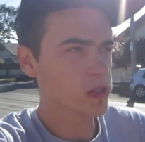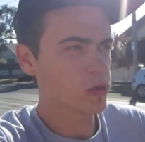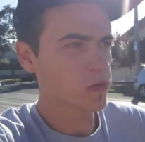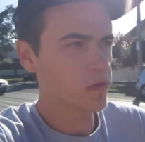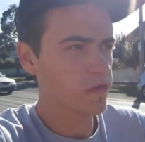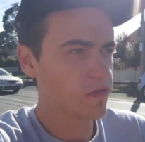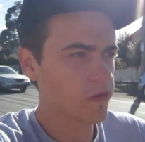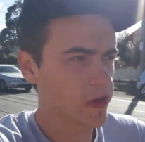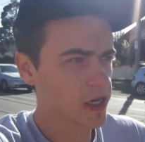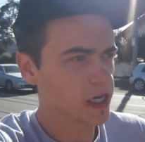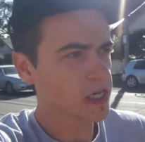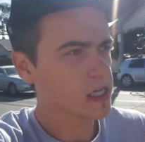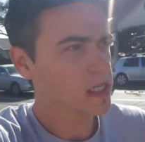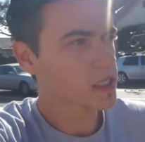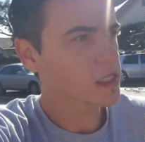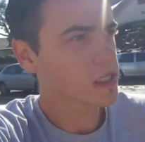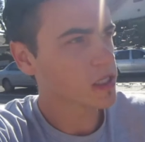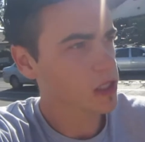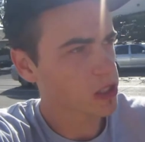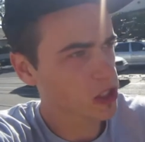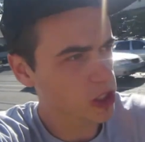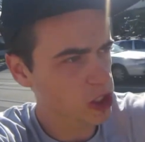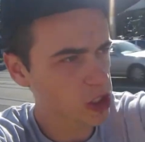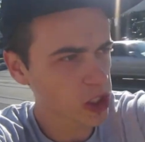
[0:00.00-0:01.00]
to a Vinny's.
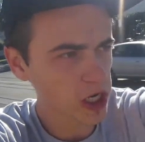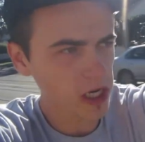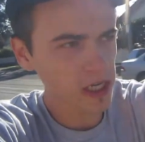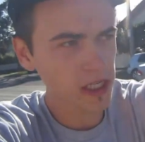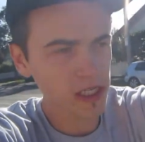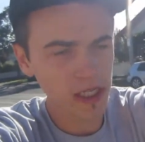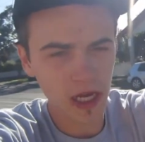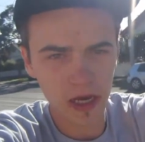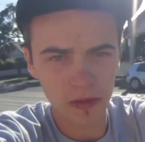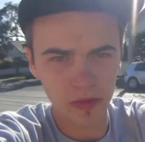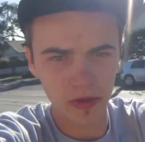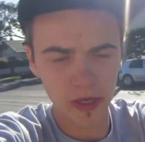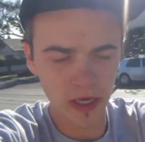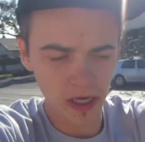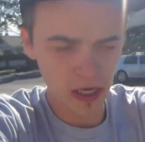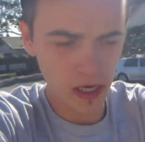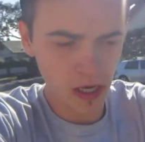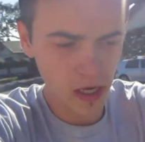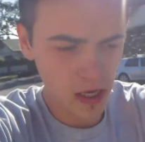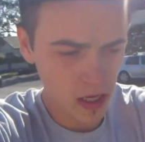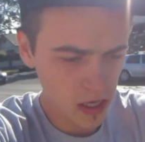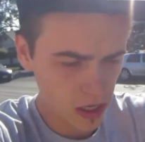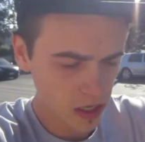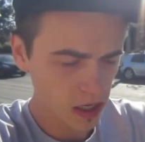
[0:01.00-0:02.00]
It's just up
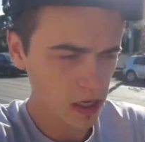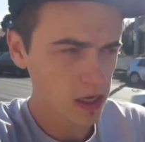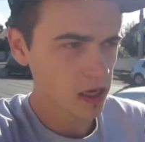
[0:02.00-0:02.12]
here,